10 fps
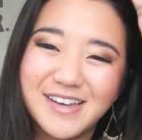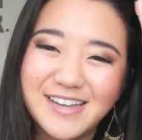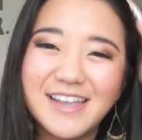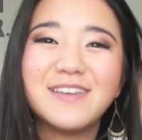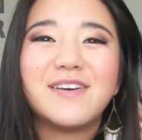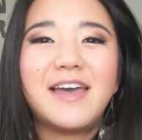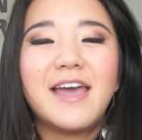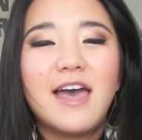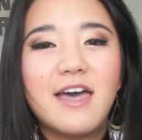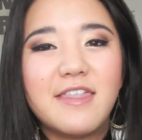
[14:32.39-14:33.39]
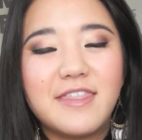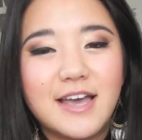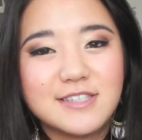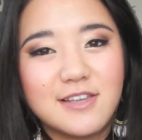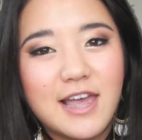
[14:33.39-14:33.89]
But anyway,
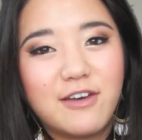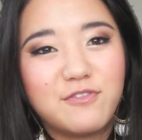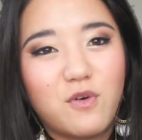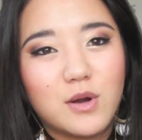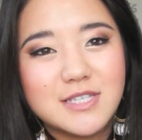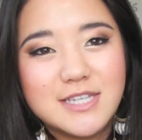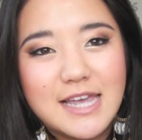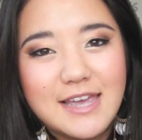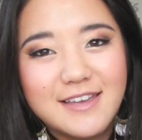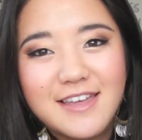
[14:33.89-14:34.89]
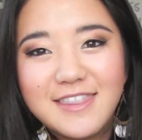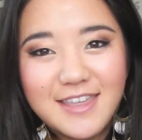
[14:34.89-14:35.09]
that's all I have for today.